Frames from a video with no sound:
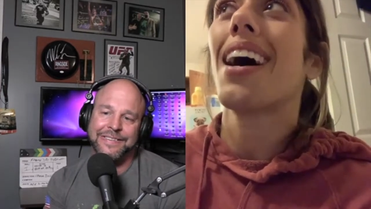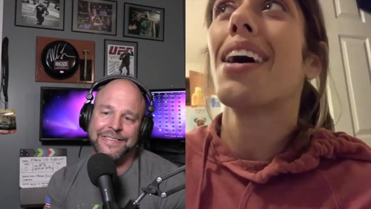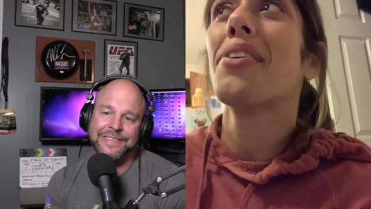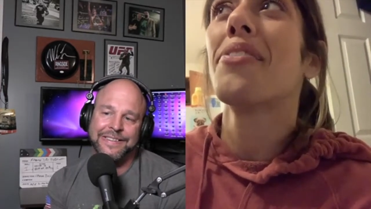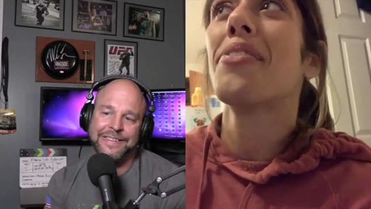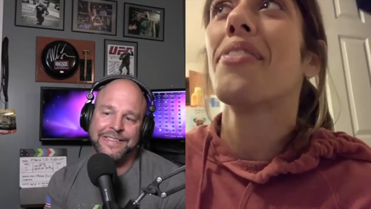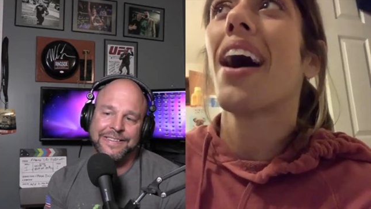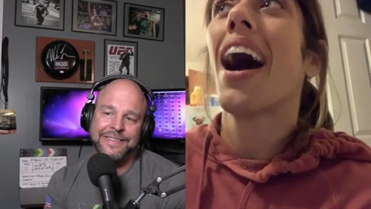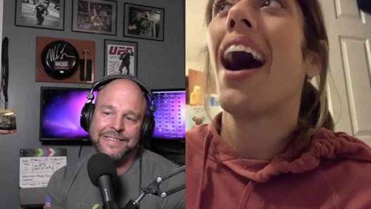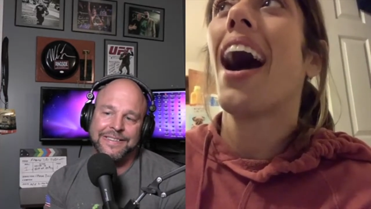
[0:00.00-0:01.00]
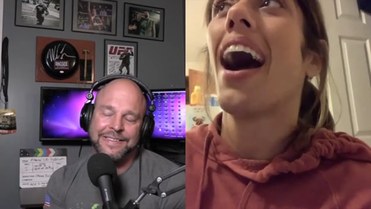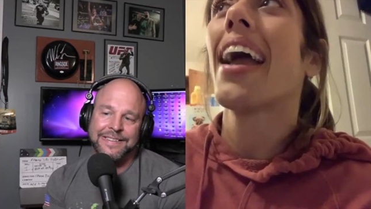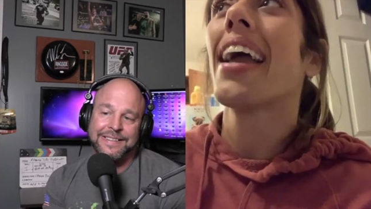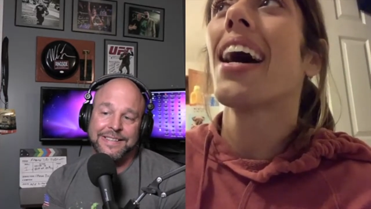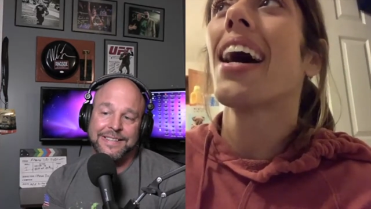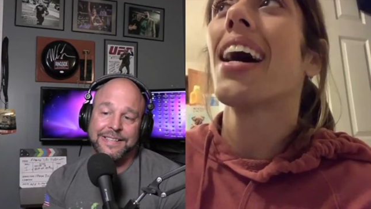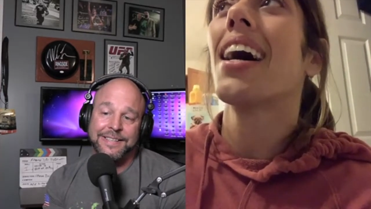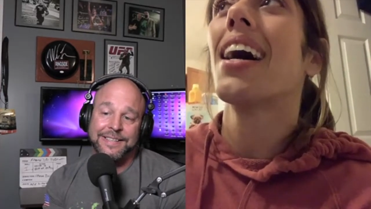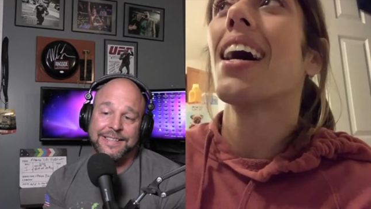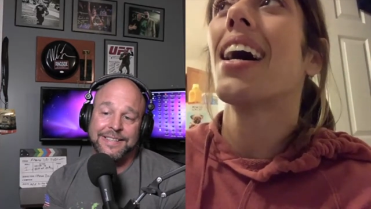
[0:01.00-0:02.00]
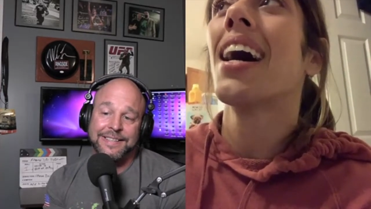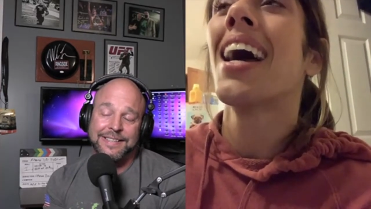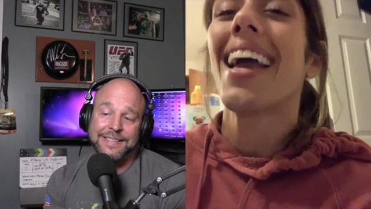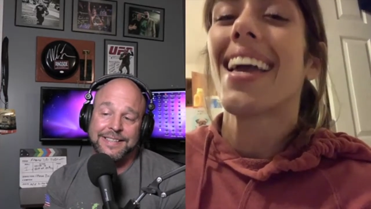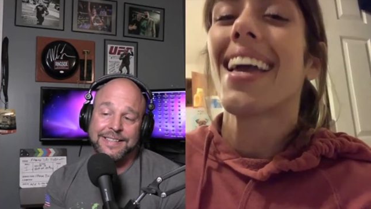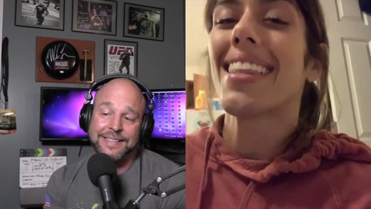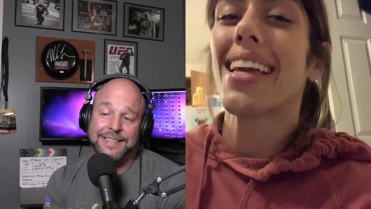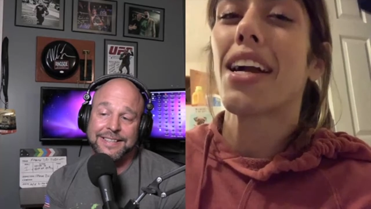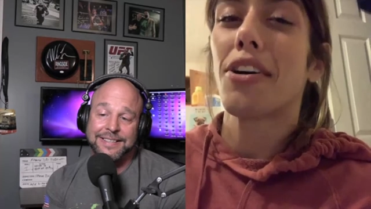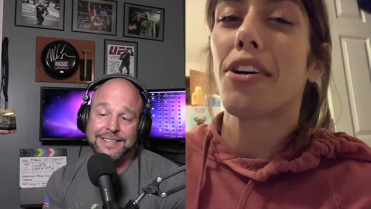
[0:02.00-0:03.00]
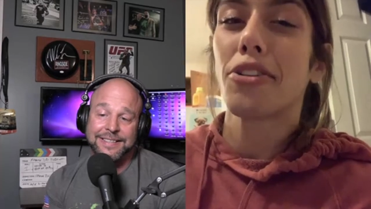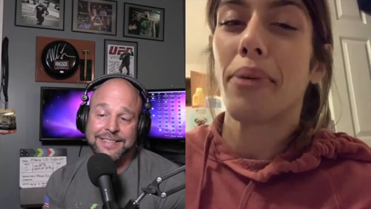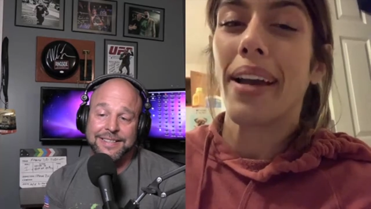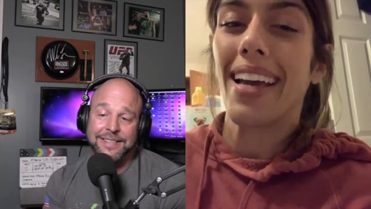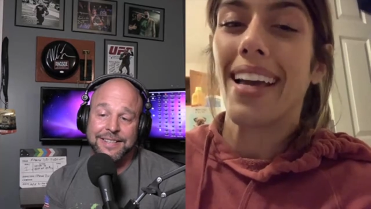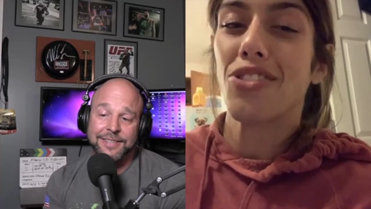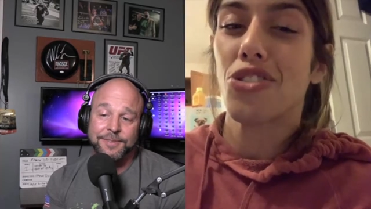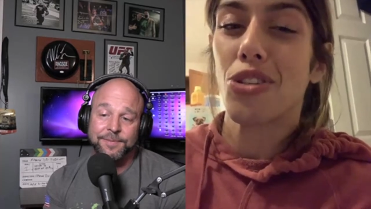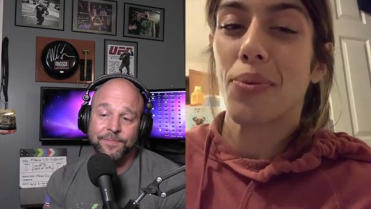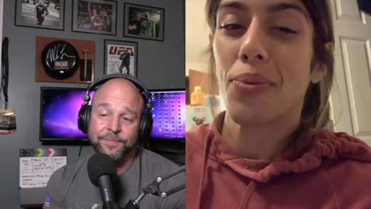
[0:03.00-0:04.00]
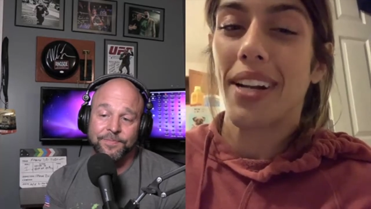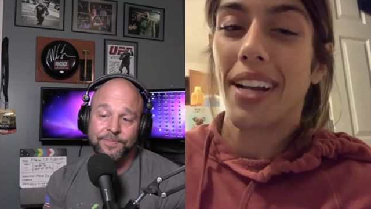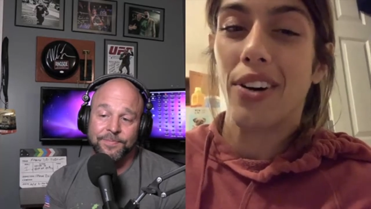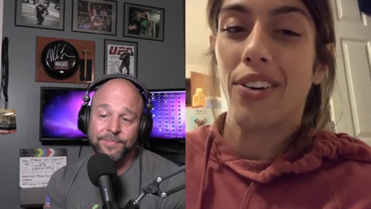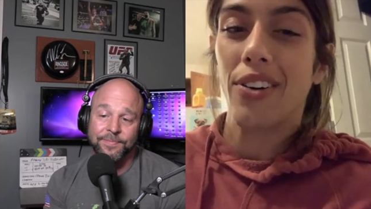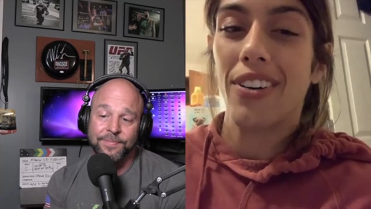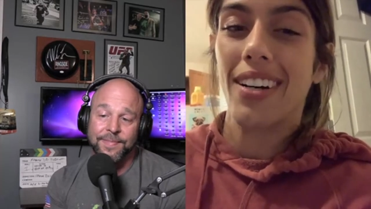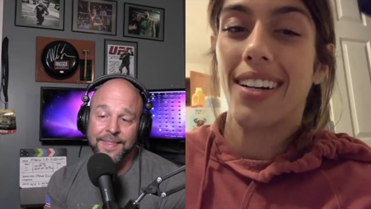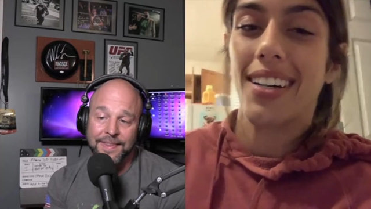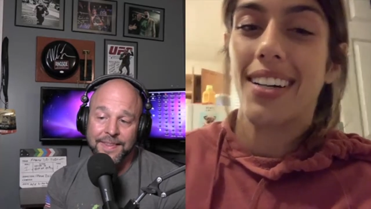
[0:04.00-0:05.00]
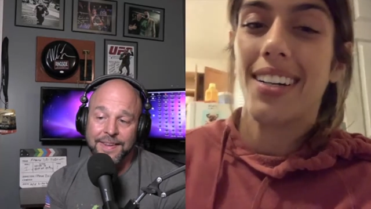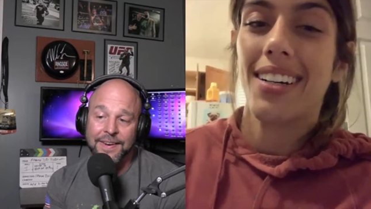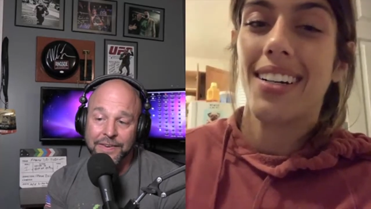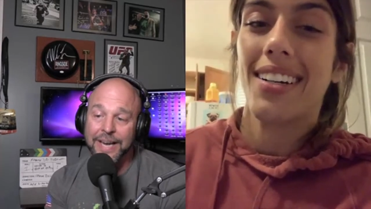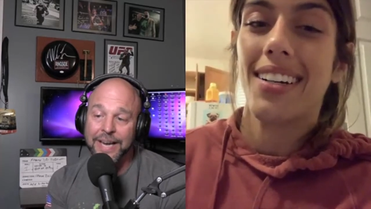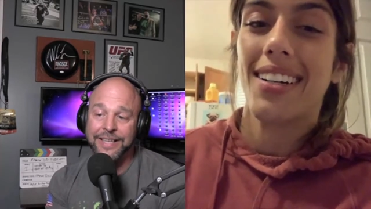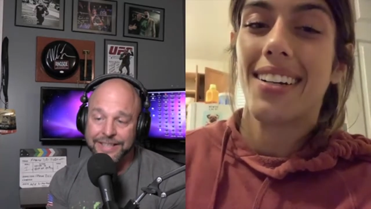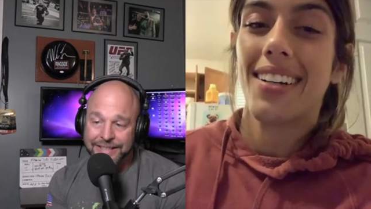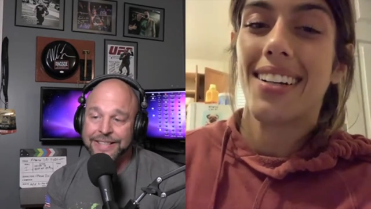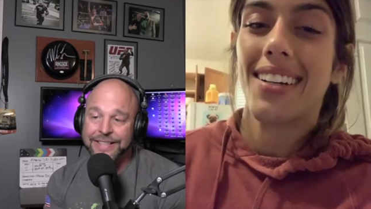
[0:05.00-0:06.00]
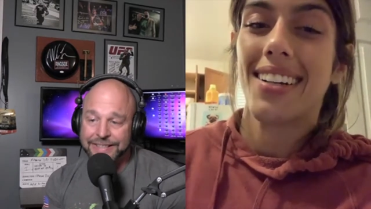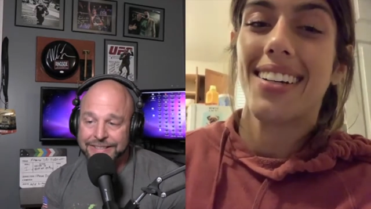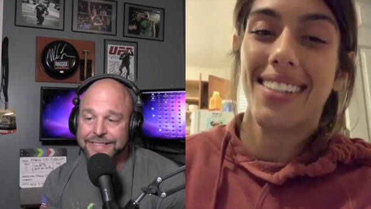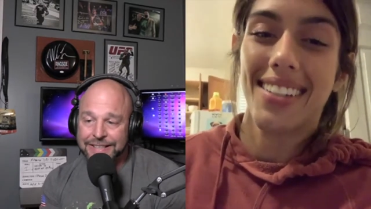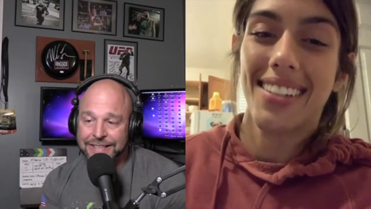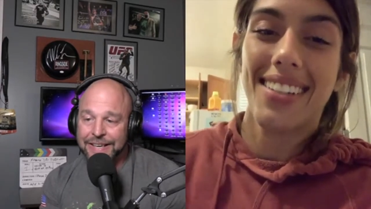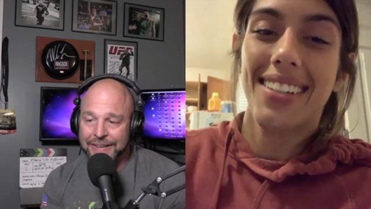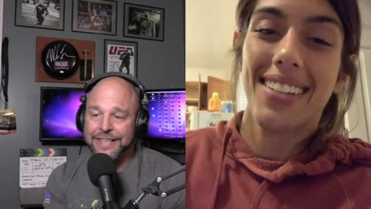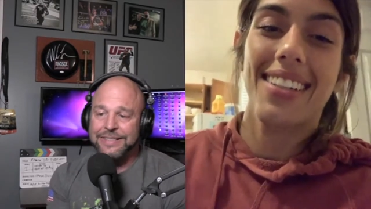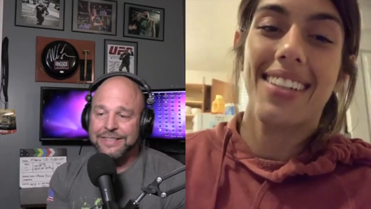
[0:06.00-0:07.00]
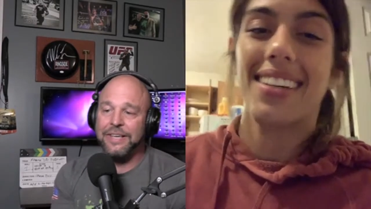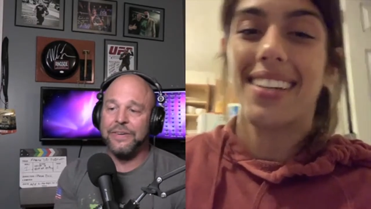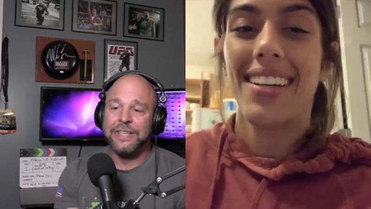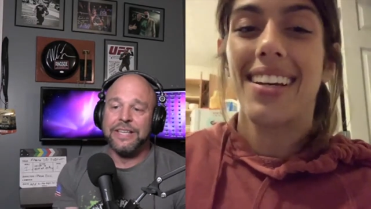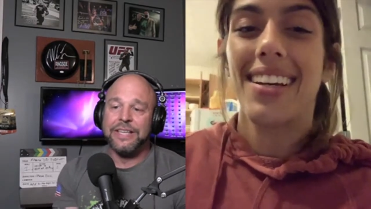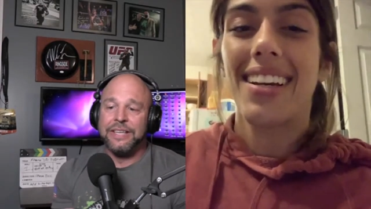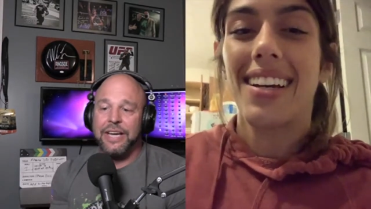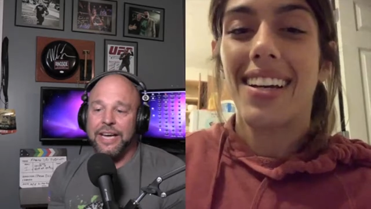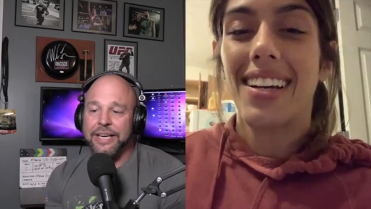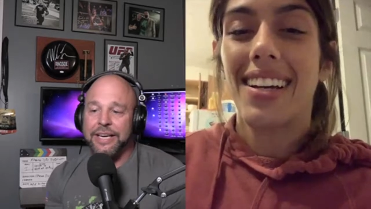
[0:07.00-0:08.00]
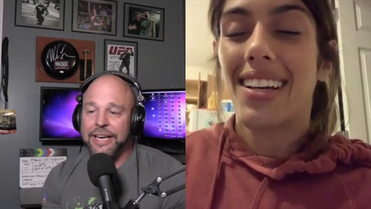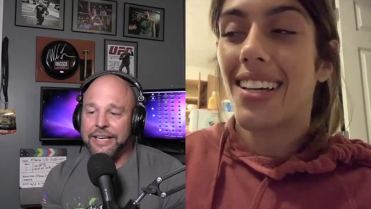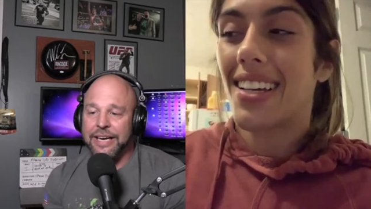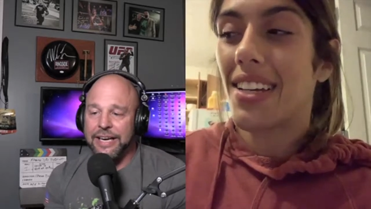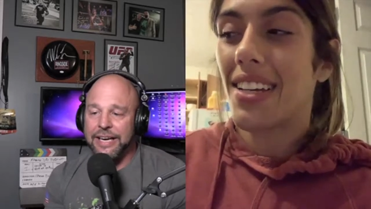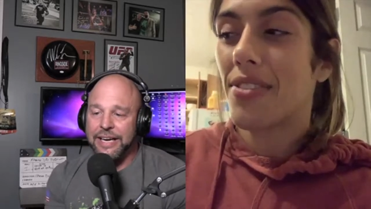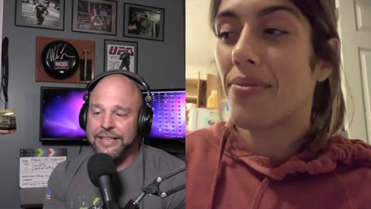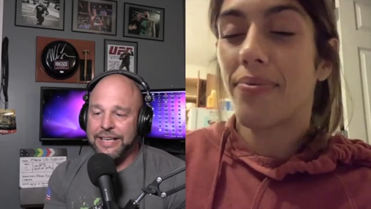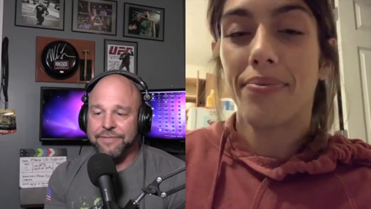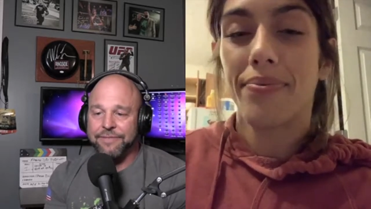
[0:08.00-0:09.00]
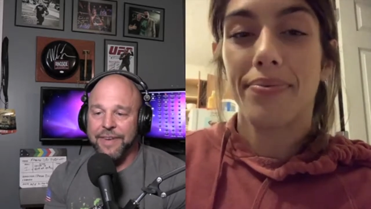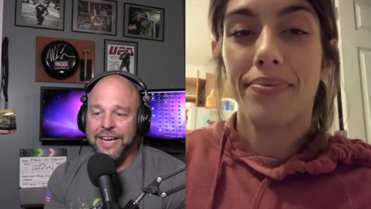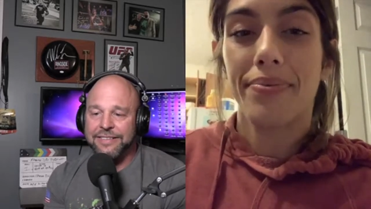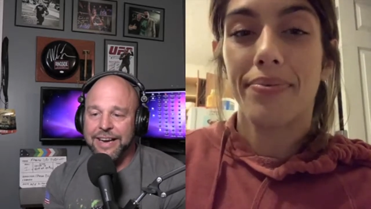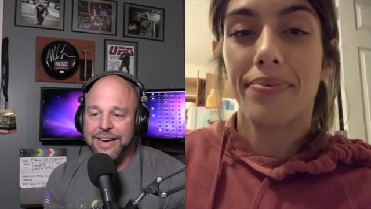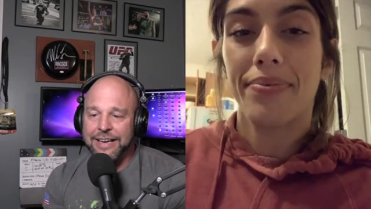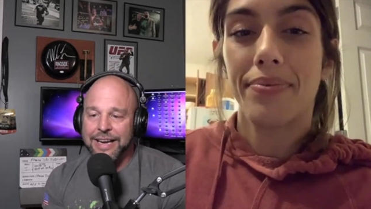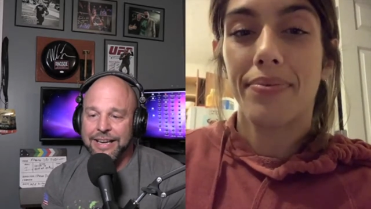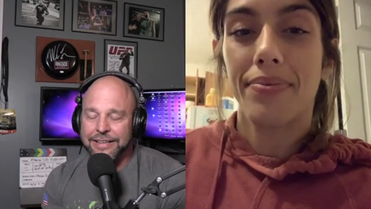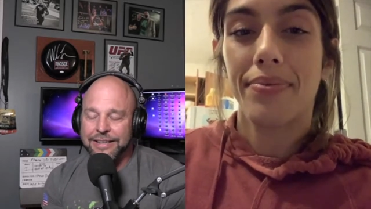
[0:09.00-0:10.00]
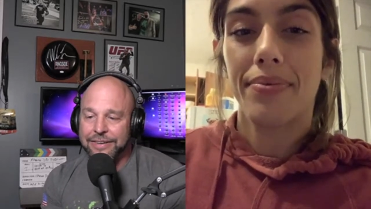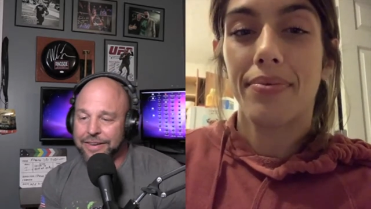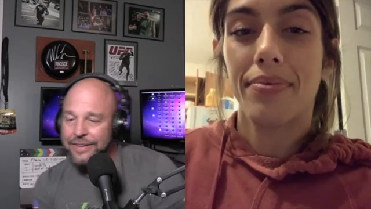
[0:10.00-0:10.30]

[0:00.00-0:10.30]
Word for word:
Speaker 1: tough. I uh, I think Aldo might edge this one out.
Speaker 2: Okay. All right. So and and uh, I think Van Zandt and